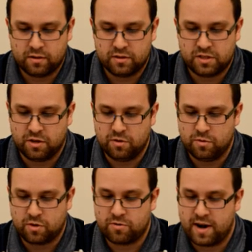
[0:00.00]

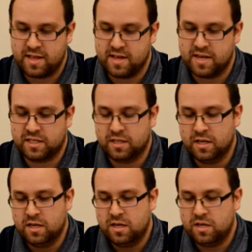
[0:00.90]
to create this,
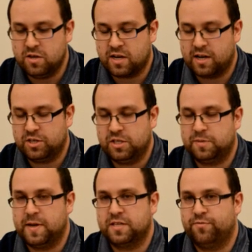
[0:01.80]
you can actually
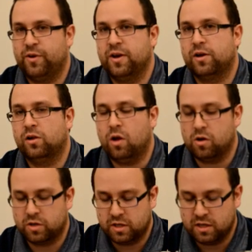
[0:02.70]
specify a
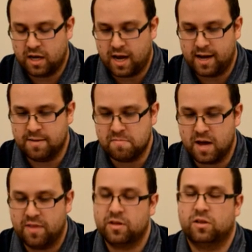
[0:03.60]
clock, um,
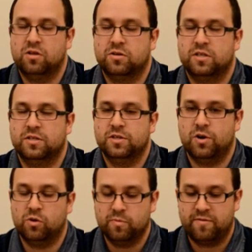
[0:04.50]
and the clock
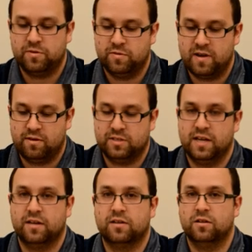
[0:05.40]
all methods would now
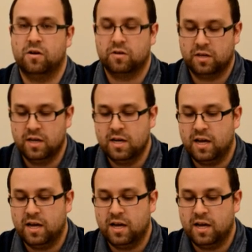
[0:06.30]
take a clock.